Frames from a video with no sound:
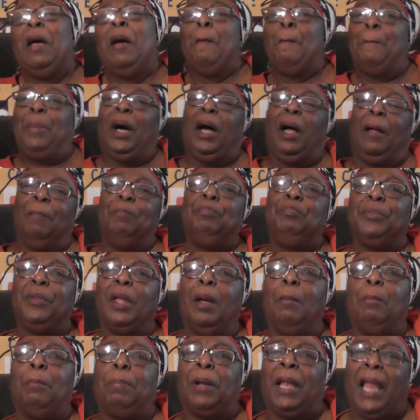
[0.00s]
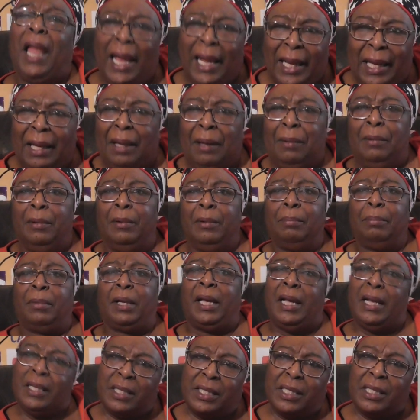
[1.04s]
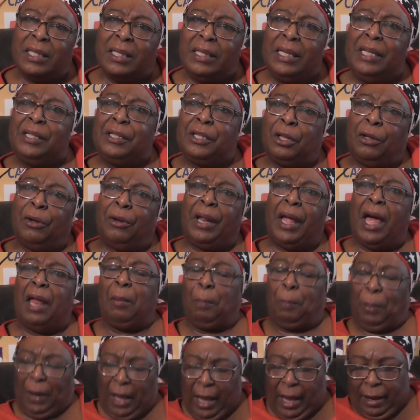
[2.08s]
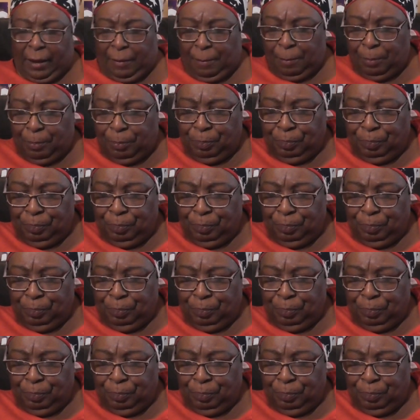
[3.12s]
But, playing. Kids just need to learn how to play.